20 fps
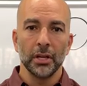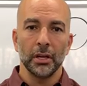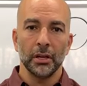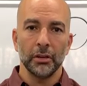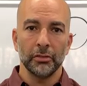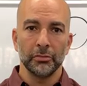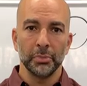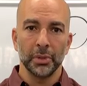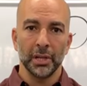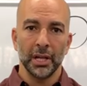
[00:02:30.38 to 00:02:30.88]

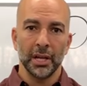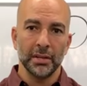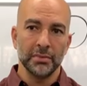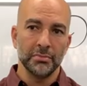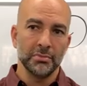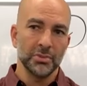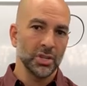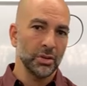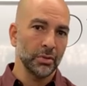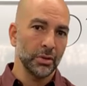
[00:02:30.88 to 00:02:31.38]
of
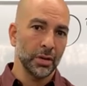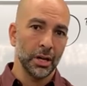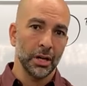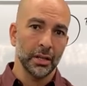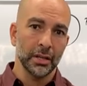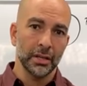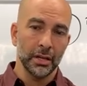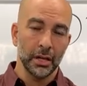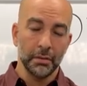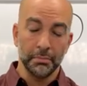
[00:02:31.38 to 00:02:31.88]
blood. So call
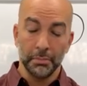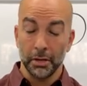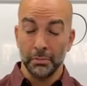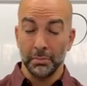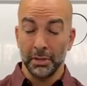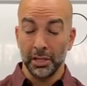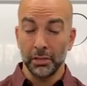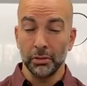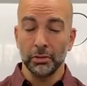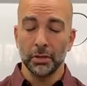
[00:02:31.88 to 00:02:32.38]
it, uh, pardon
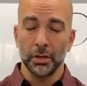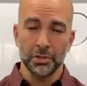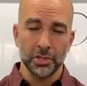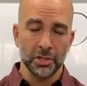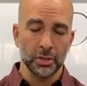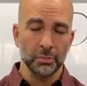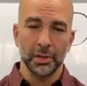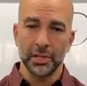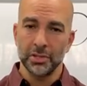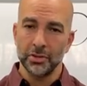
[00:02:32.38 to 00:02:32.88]
me, glucose in
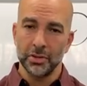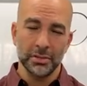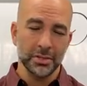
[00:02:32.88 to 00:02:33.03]
their bloodstream.